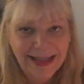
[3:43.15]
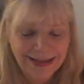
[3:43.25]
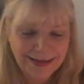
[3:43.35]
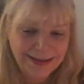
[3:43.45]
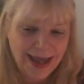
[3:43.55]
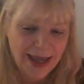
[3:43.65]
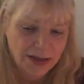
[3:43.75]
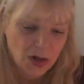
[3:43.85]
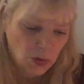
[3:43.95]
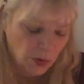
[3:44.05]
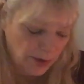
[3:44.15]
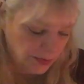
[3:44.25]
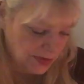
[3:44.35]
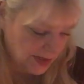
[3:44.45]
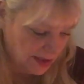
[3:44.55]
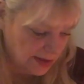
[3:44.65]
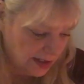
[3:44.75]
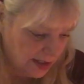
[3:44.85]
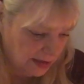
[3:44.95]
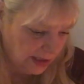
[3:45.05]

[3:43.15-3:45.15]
This can represent uh,